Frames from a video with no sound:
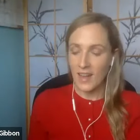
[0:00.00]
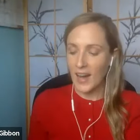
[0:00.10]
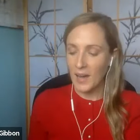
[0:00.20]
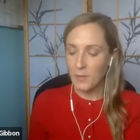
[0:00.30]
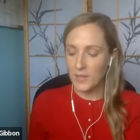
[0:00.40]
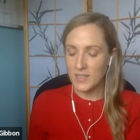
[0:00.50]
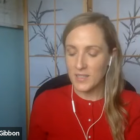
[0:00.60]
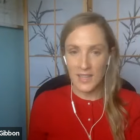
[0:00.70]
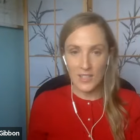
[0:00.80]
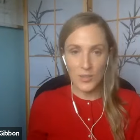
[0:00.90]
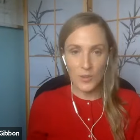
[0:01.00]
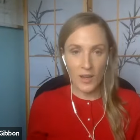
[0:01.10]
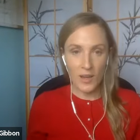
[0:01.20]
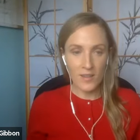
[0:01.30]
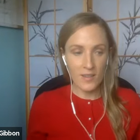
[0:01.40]
I will send you
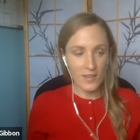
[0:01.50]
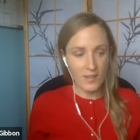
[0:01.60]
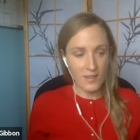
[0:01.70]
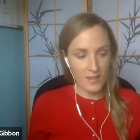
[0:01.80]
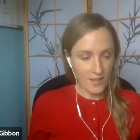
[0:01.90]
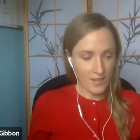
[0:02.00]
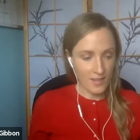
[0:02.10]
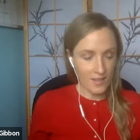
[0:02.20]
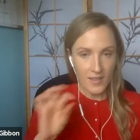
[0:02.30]
on the